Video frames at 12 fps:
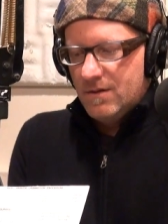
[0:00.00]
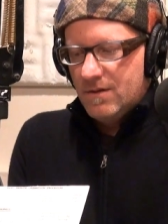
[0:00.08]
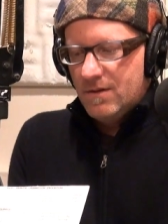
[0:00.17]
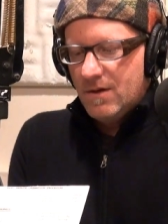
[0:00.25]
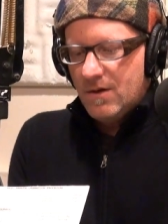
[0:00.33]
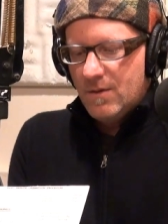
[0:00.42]

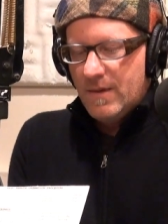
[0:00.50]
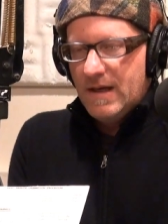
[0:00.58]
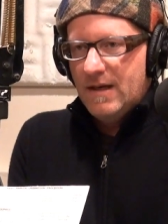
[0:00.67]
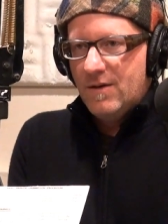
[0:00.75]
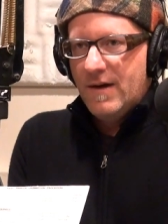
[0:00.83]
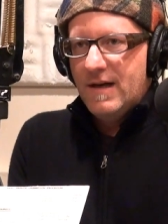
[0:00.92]
so
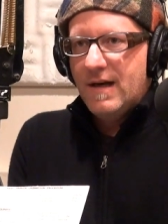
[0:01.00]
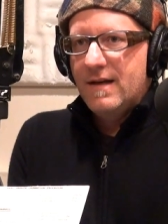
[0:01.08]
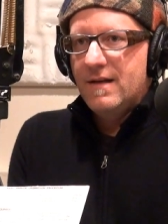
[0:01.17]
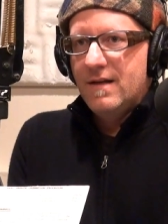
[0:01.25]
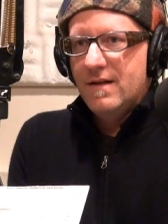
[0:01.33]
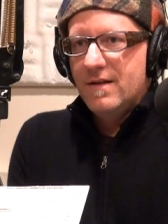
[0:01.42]
many great
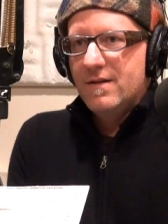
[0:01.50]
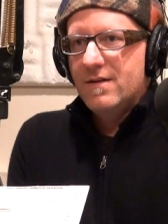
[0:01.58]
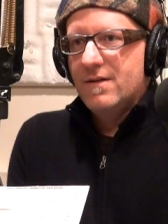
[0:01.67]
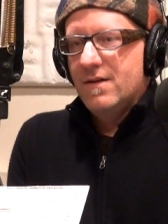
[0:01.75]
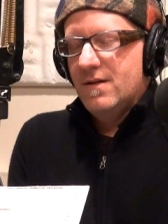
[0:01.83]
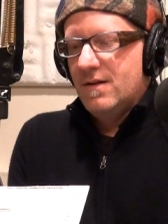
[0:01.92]

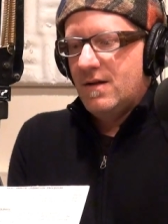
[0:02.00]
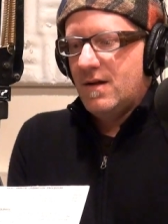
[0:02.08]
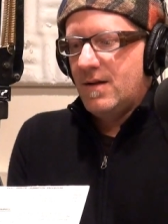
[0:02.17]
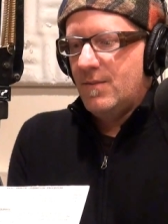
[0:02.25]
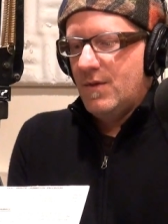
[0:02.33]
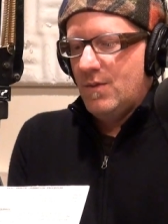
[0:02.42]
ideas um,